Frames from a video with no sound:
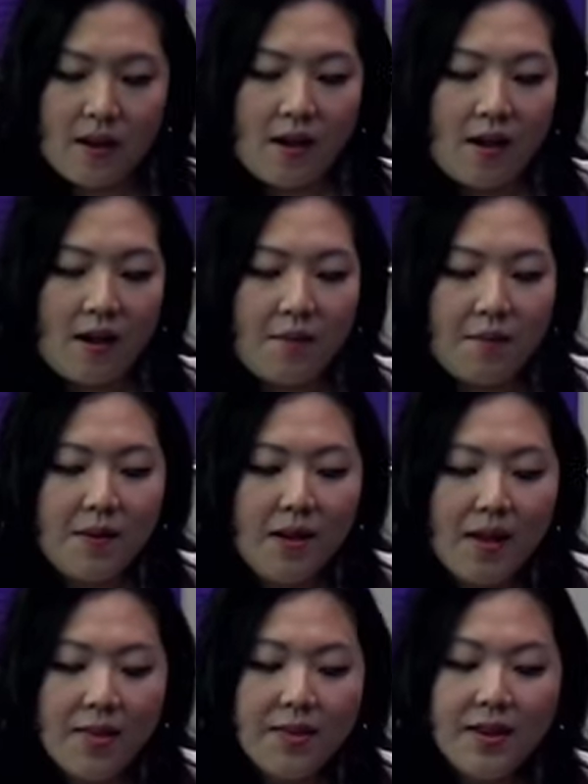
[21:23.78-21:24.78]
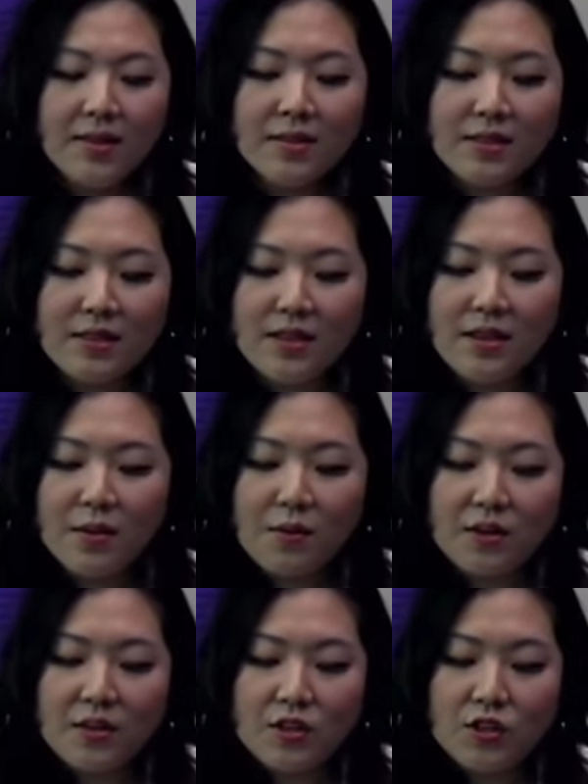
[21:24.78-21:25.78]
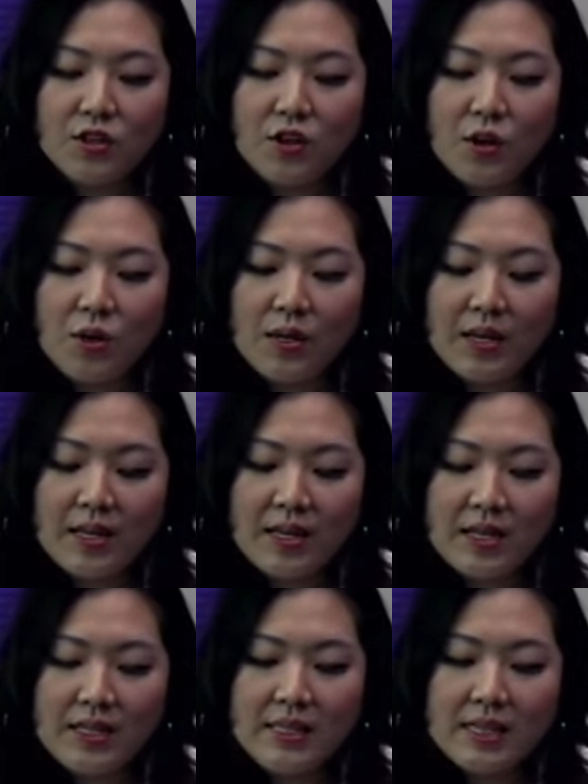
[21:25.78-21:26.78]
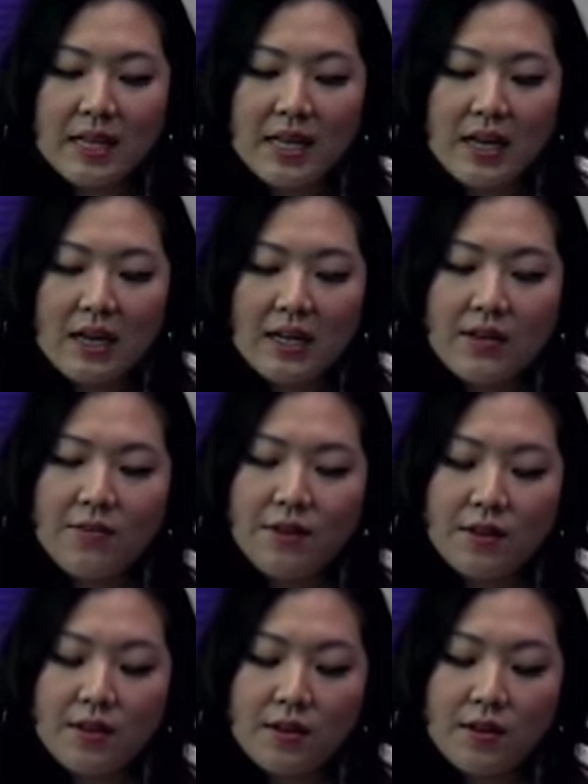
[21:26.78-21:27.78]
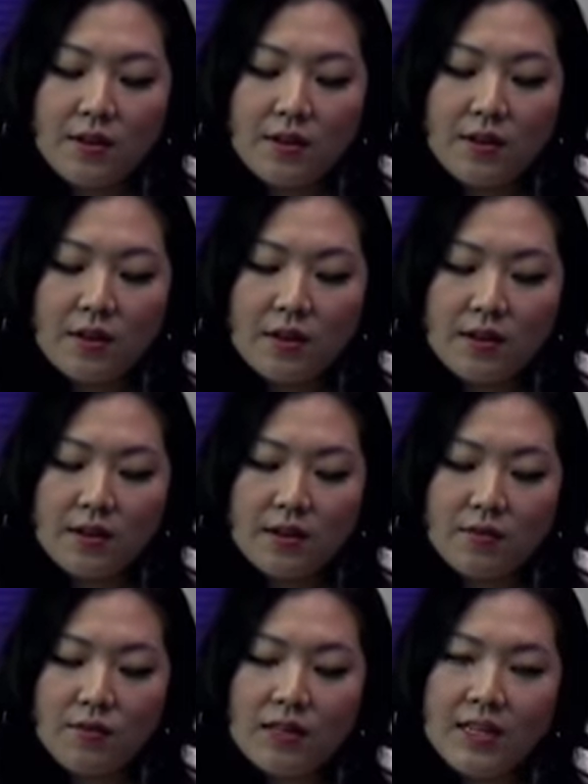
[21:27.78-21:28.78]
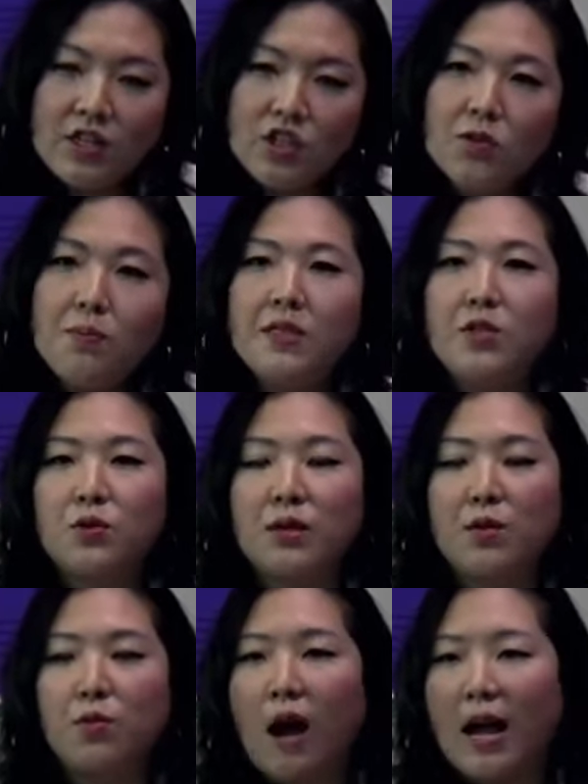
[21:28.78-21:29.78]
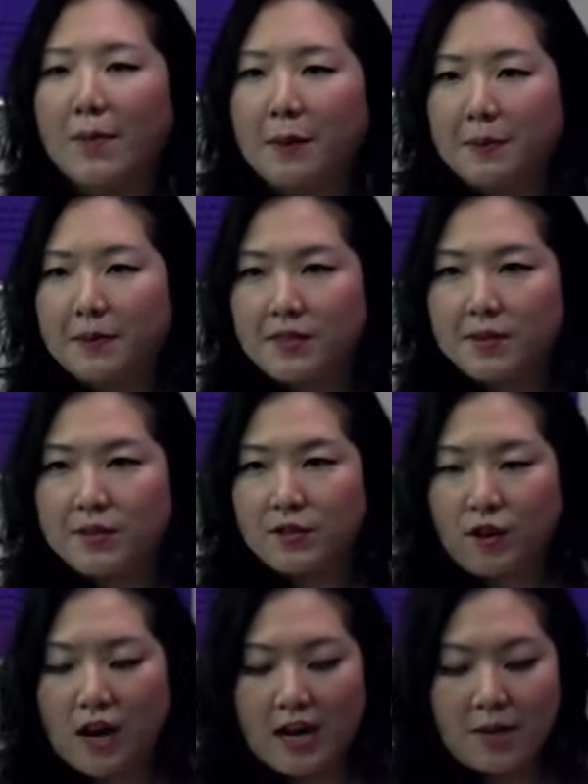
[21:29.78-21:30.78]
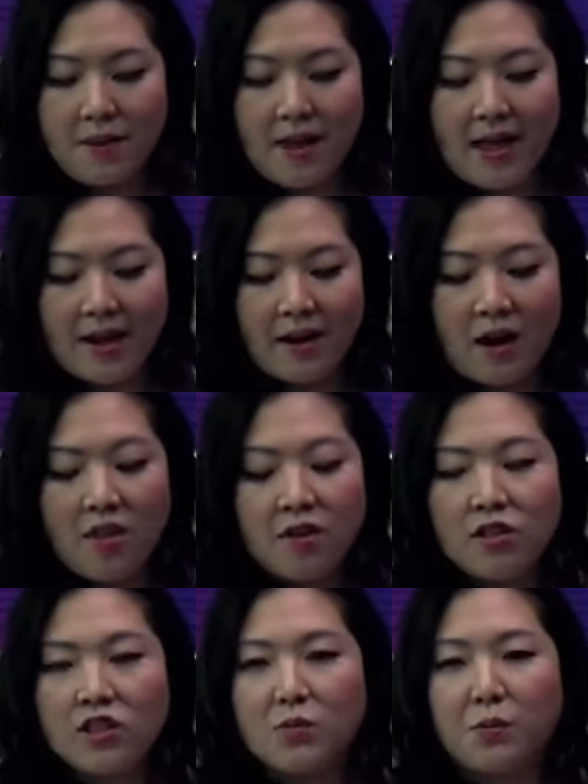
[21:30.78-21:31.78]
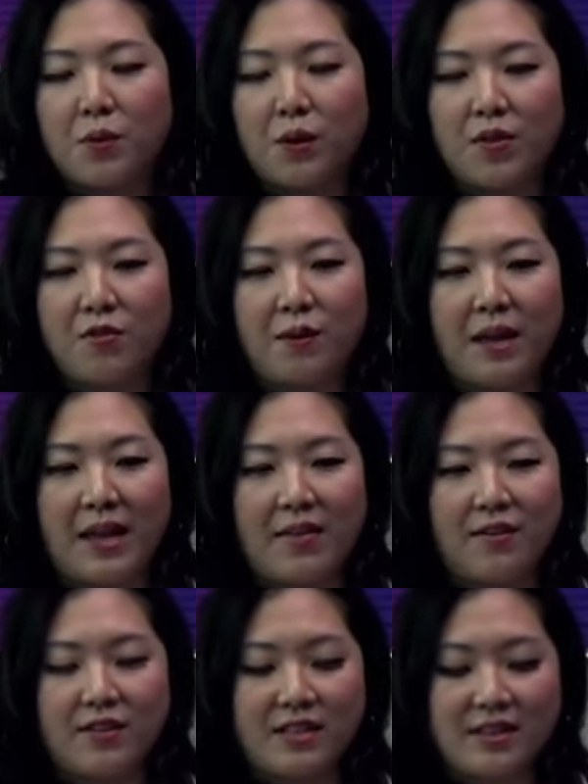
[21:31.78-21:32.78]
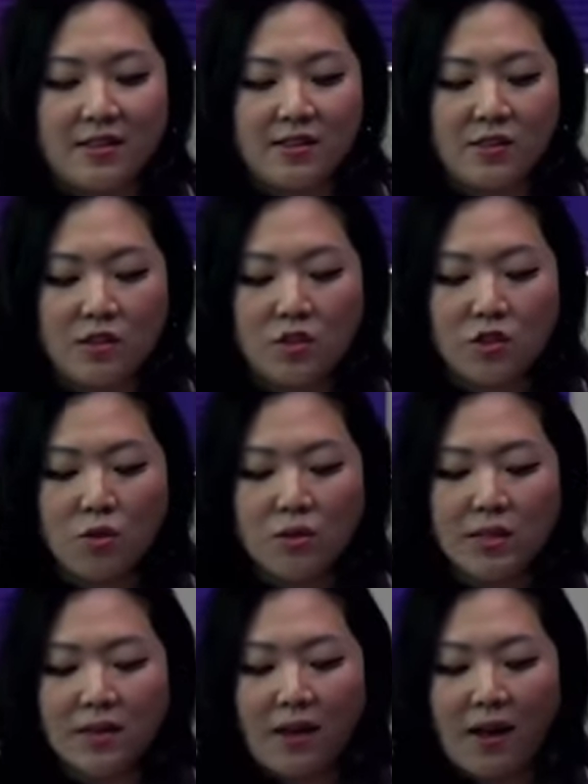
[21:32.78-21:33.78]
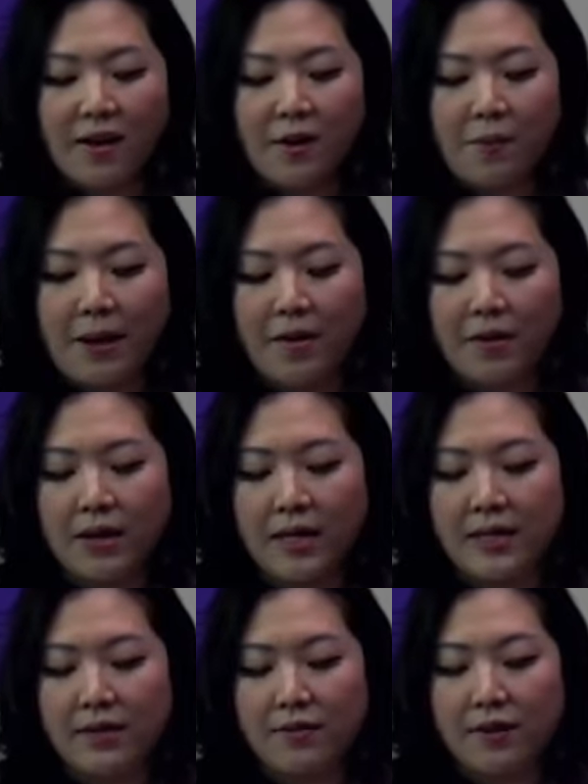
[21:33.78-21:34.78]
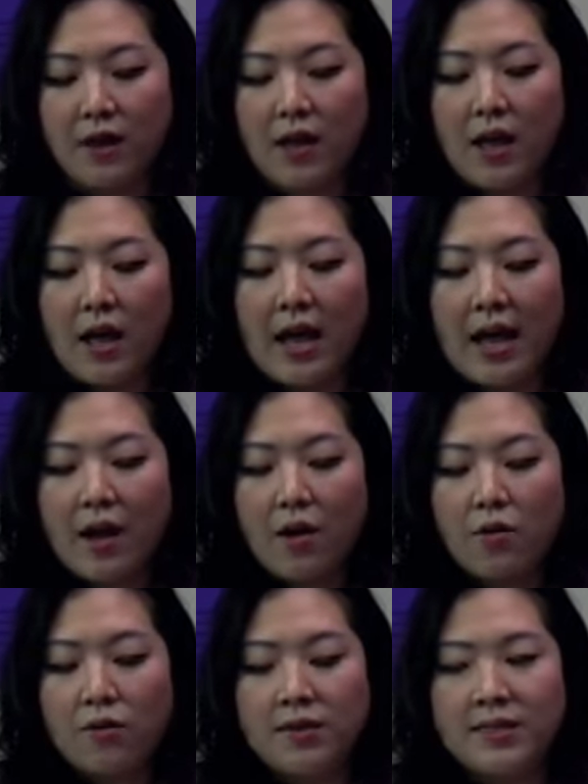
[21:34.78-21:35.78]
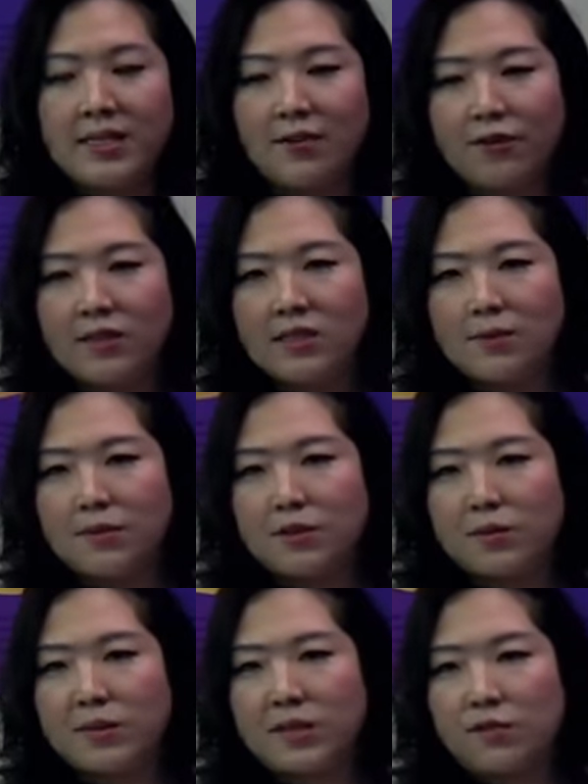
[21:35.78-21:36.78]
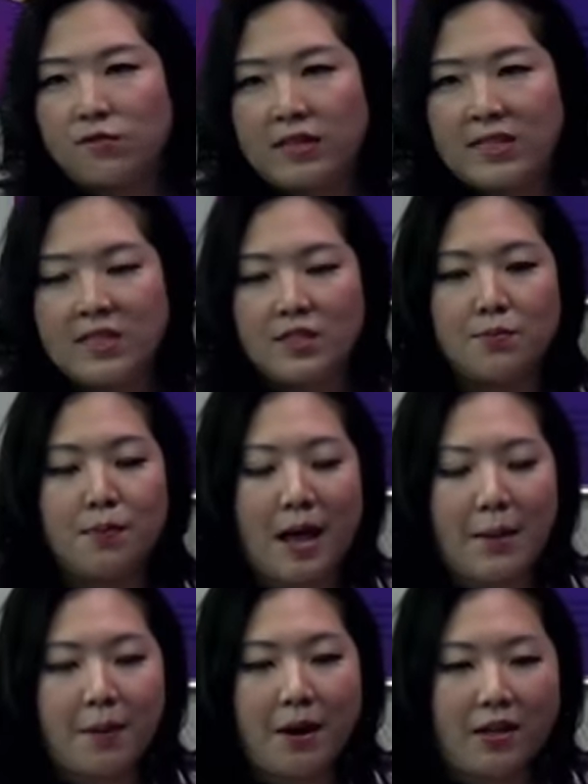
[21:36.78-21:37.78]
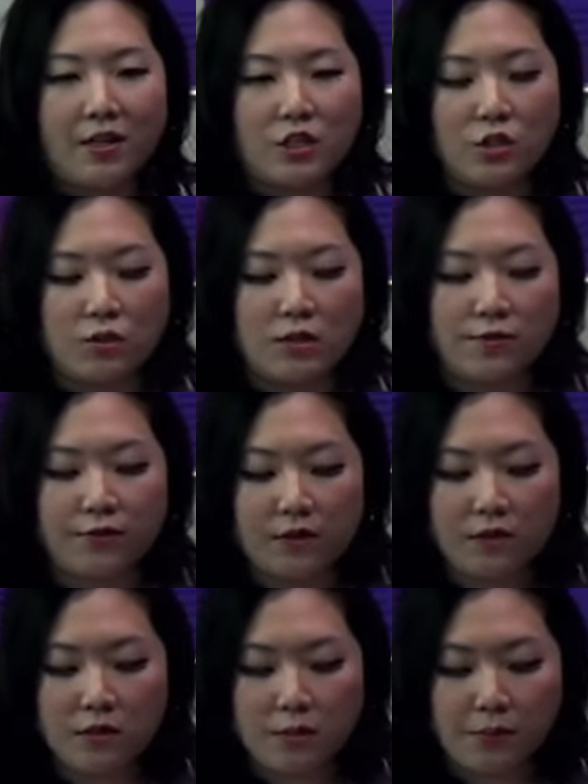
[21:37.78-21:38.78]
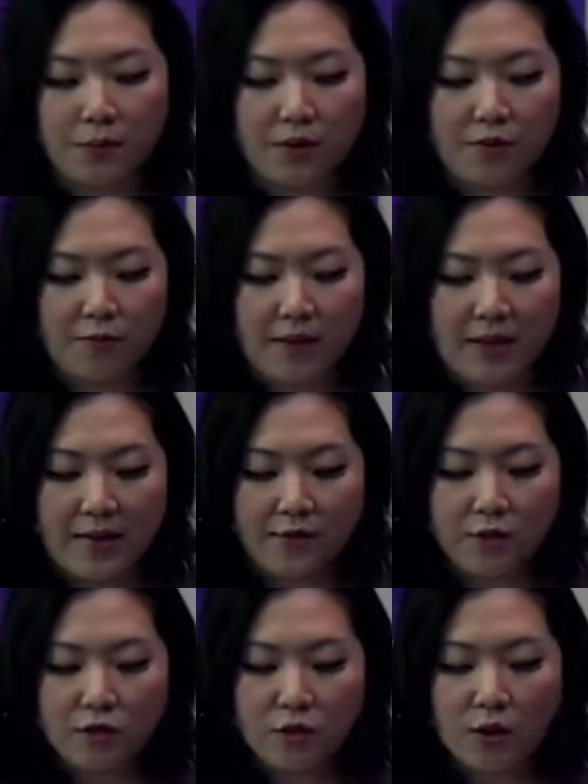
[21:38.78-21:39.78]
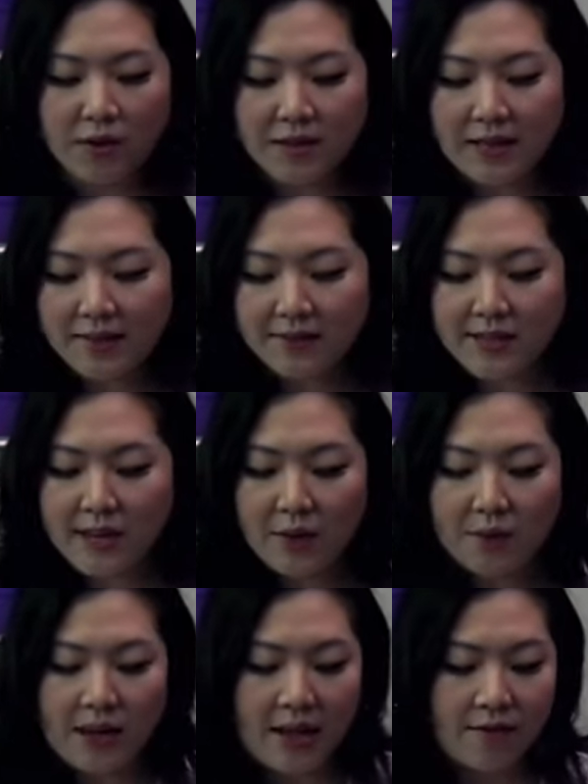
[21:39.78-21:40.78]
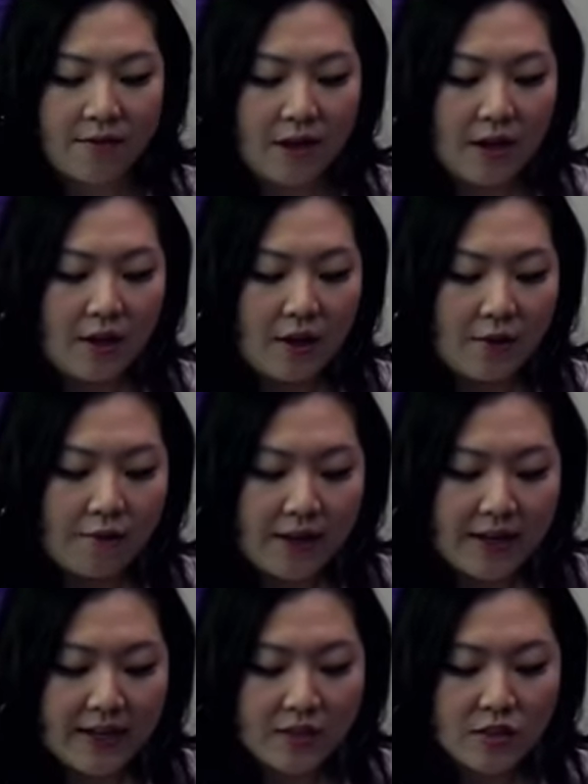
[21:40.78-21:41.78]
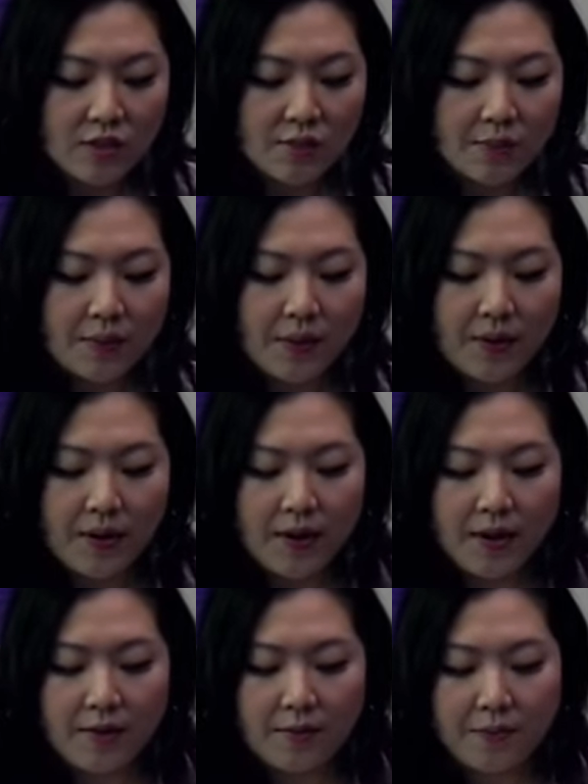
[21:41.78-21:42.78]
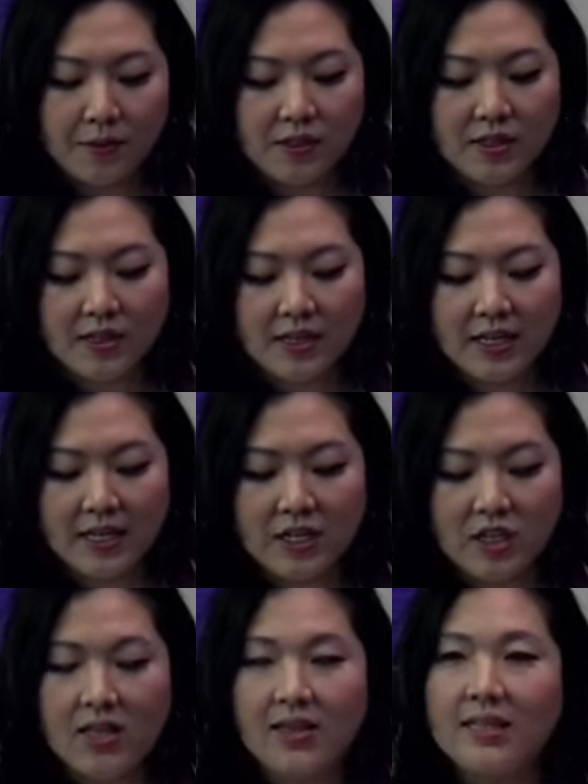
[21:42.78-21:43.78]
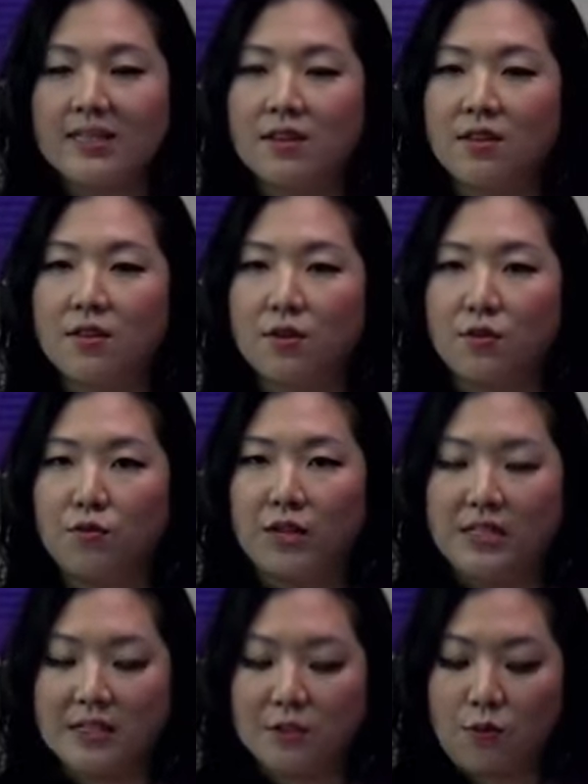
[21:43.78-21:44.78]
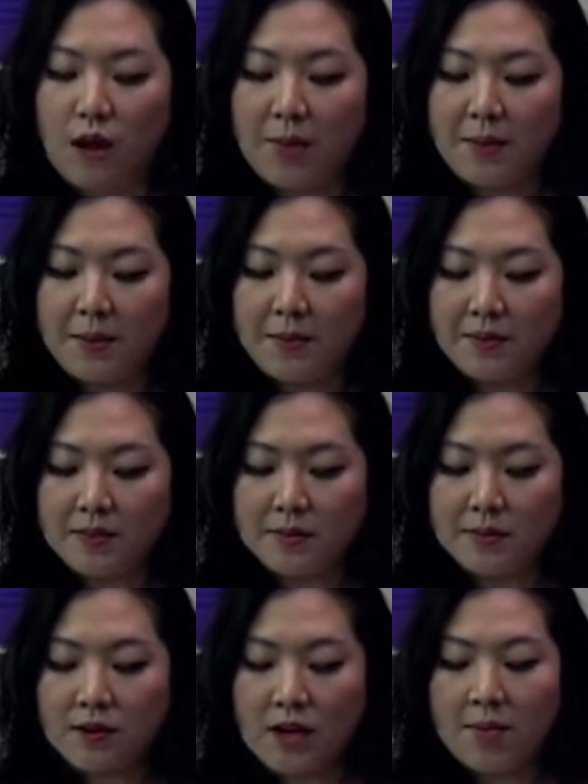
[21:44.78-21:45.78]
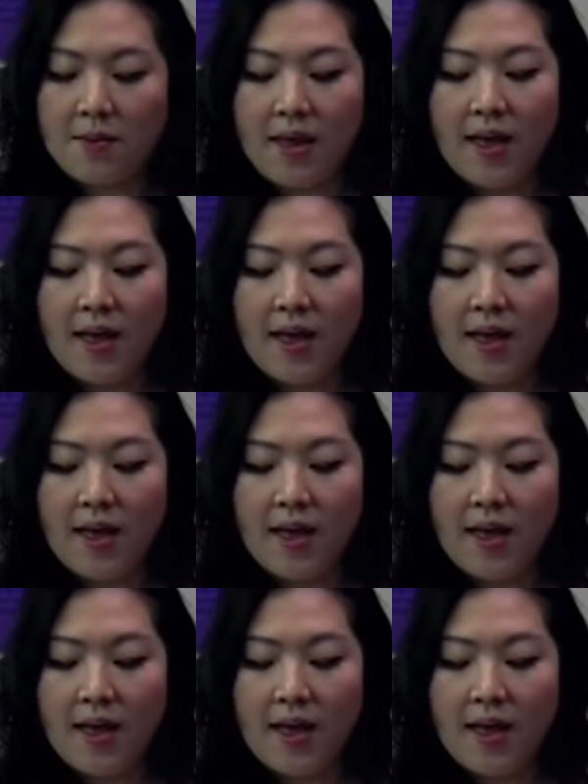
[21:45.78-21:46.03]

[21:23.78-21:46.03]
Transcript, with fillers: Um, the next thing I want to show is kind of the relationship between why people subscribe and other supportive behaviors. And this shows a lot about kind of how the different subscription reasons map onto different supportive behaviors. So on the left side, we have financial support, personal connection, and these are the reasons why people subscribe.